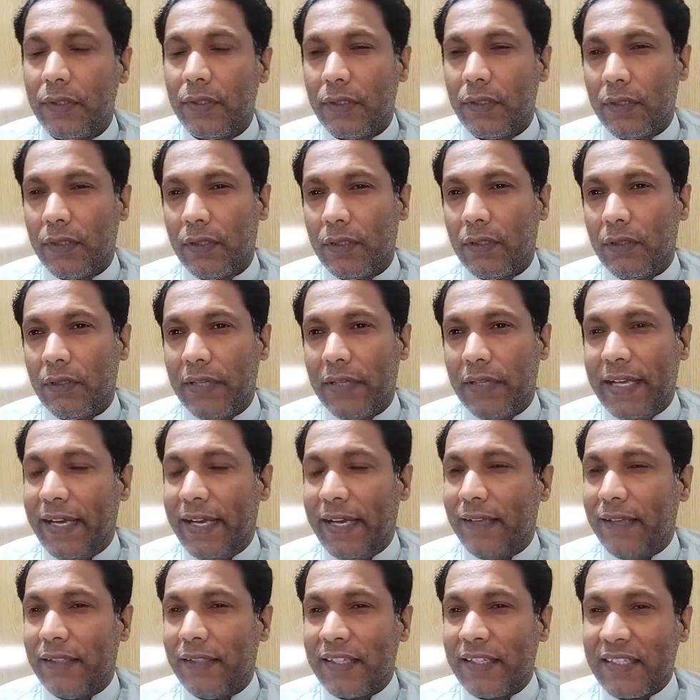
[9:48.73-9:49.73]

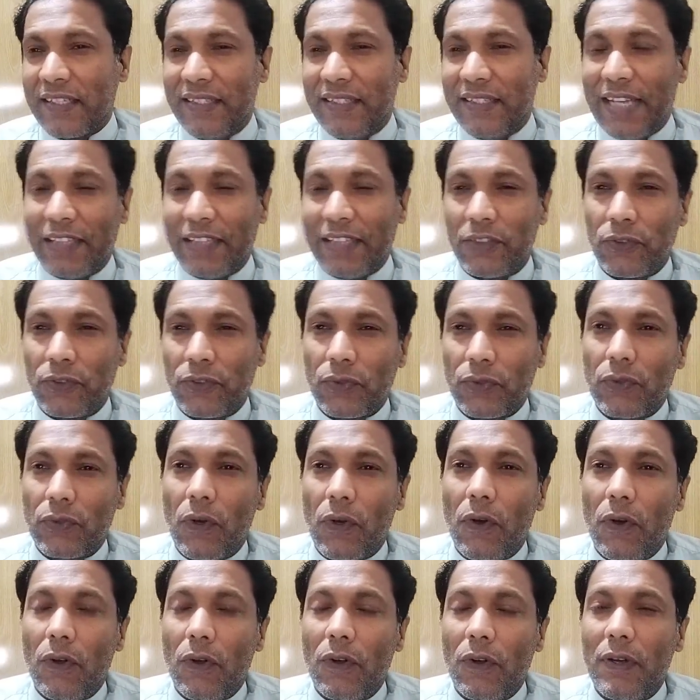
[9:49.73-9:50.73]
And this death
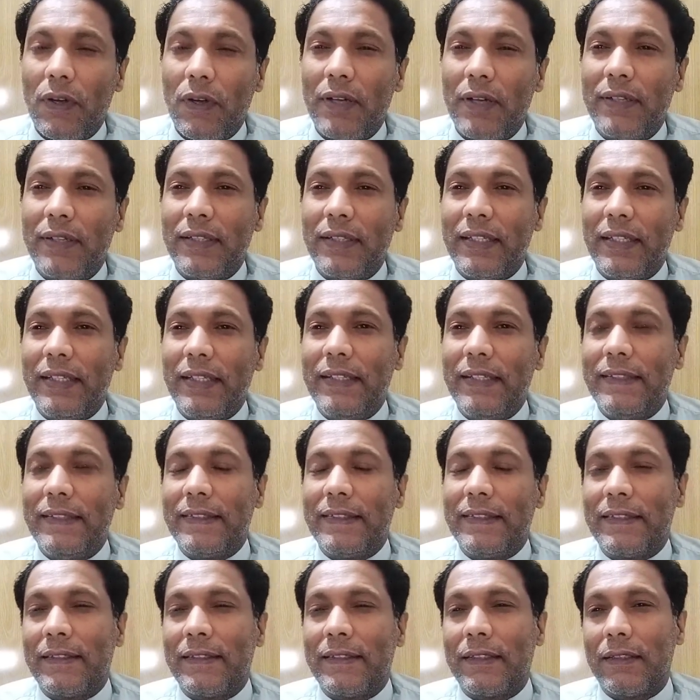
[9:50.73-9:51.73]
squad
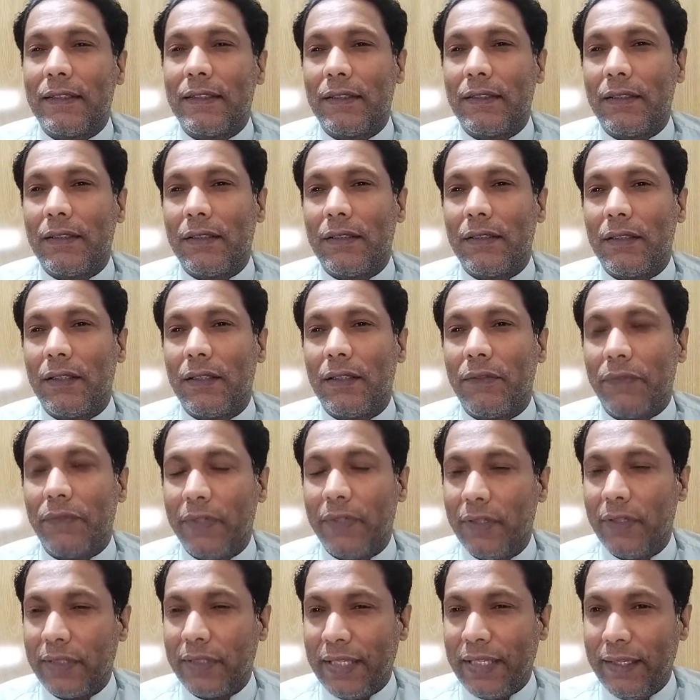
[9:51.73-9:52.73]
is
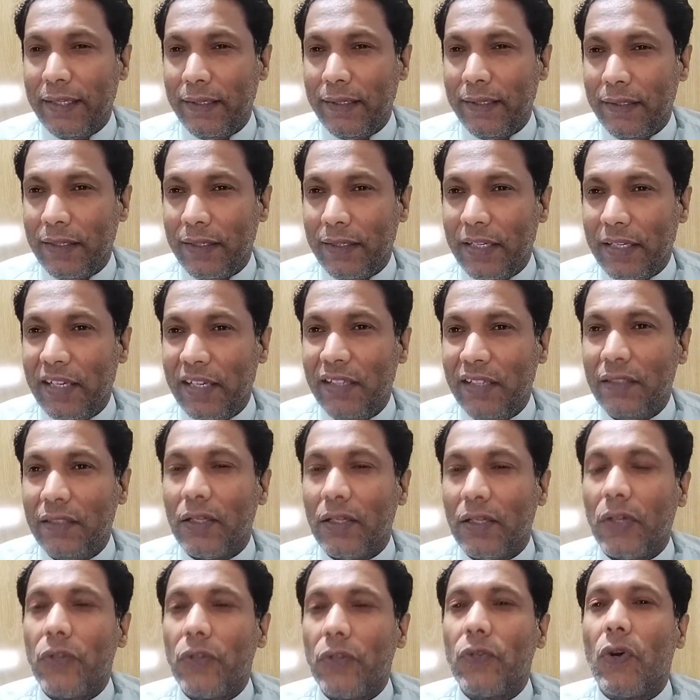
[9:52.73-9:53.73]
working
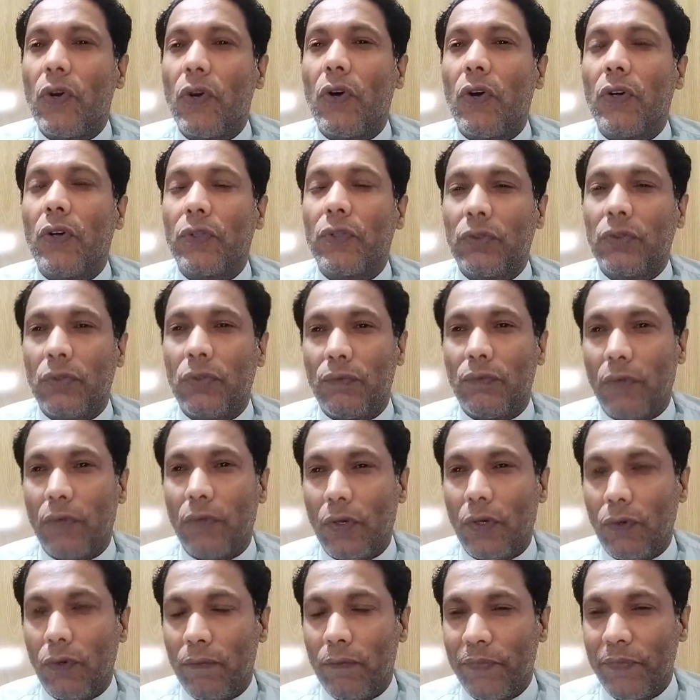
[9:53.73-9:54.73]
in North
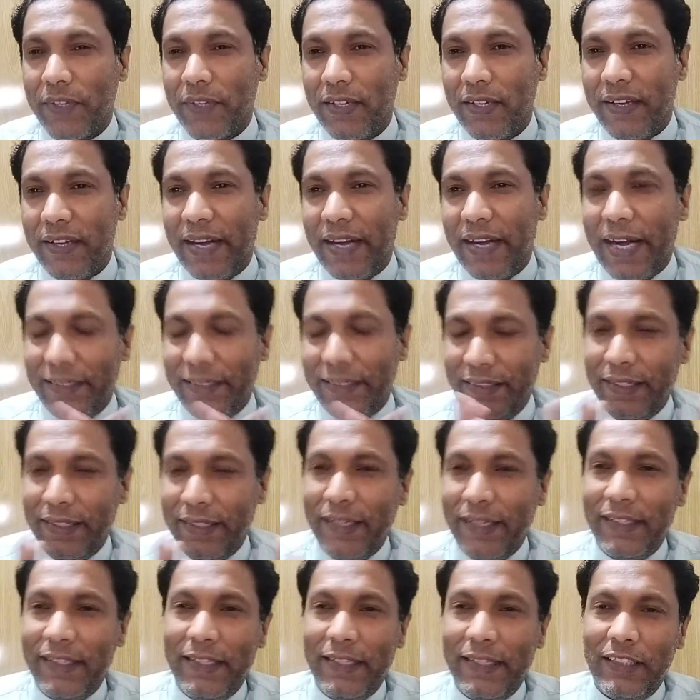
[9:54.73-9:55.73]
Wallo. I
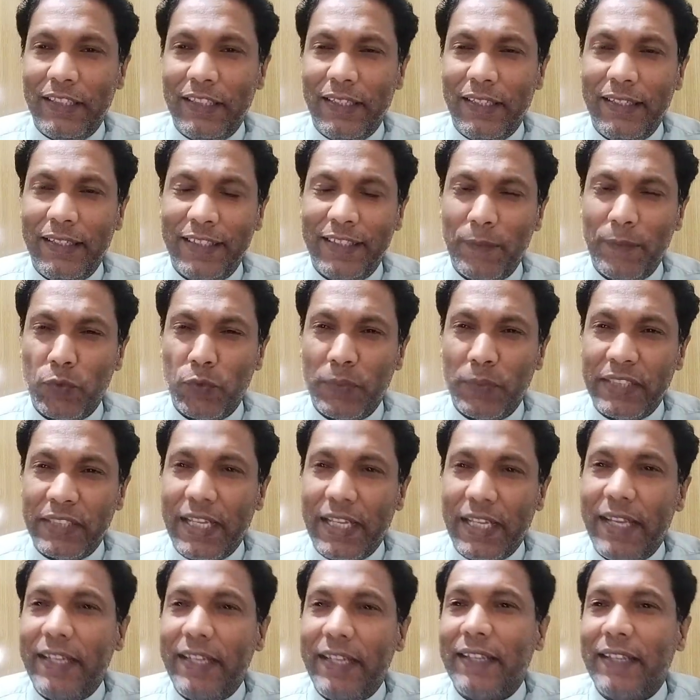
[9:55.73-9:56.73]
think he seems to be
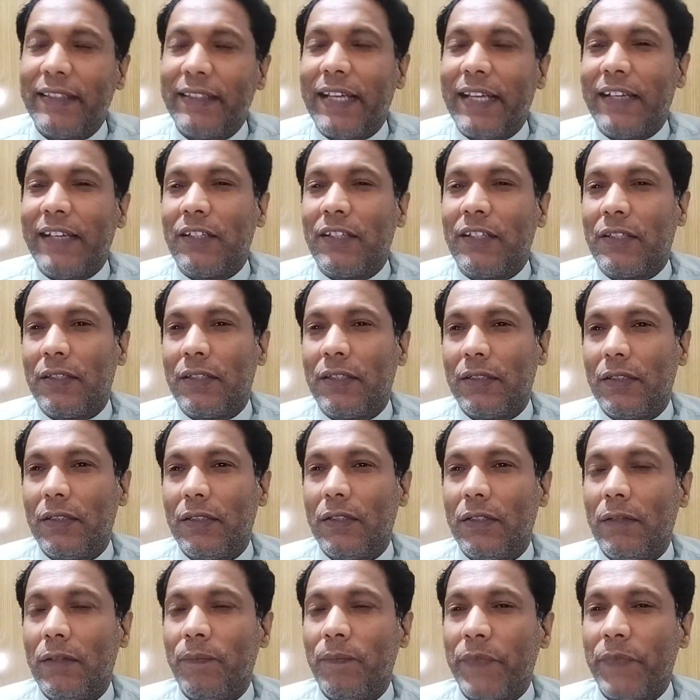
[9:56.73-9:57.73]
saying that
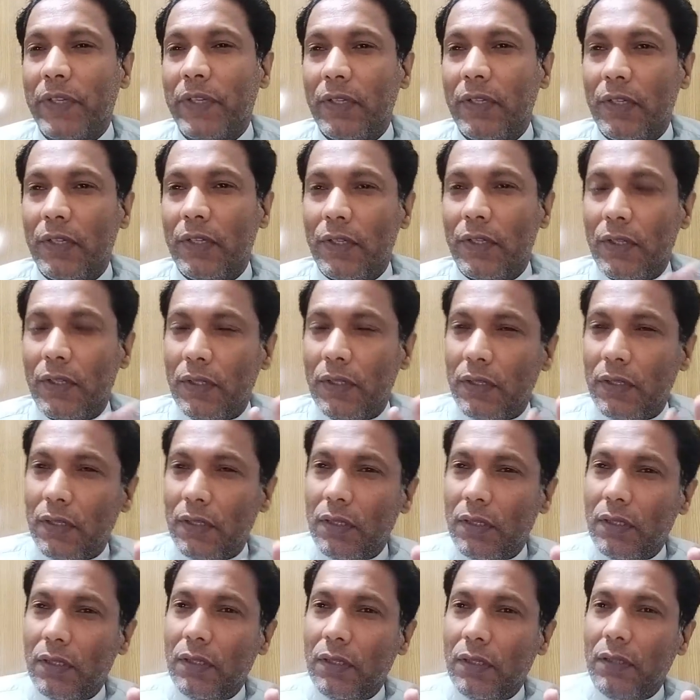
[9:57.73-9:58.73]

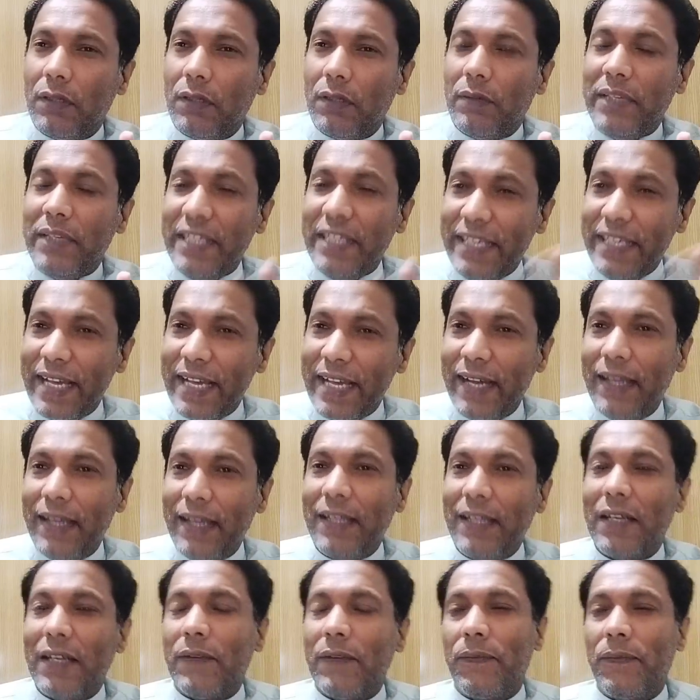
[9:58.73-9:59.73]

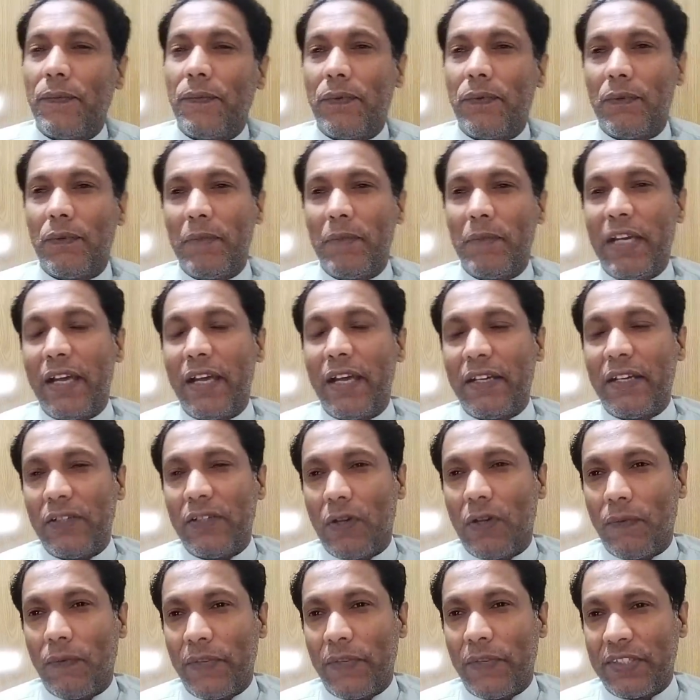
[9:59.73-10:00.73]
ENDF military
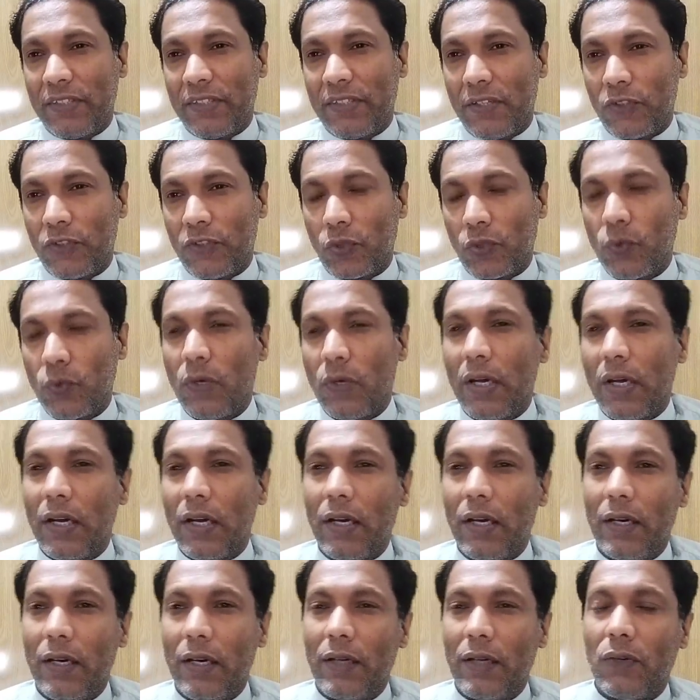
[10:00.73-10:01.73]
officers who
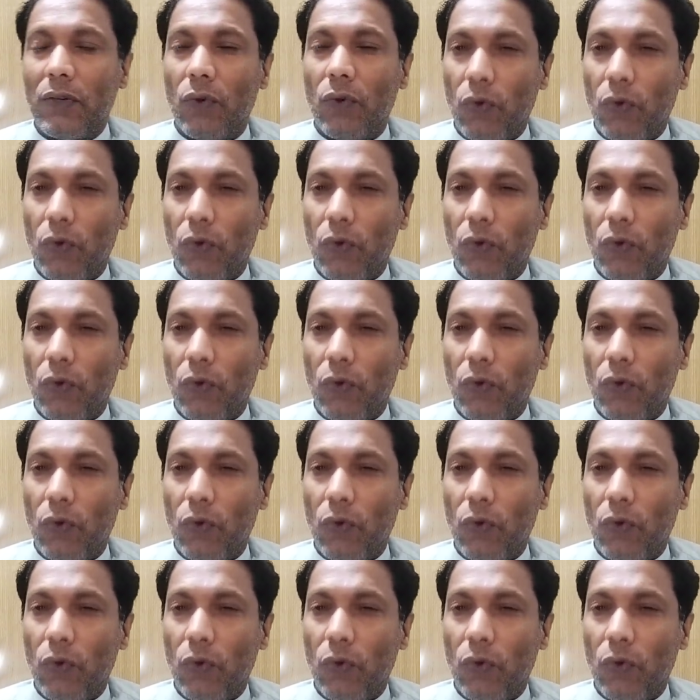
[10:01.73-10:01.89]
are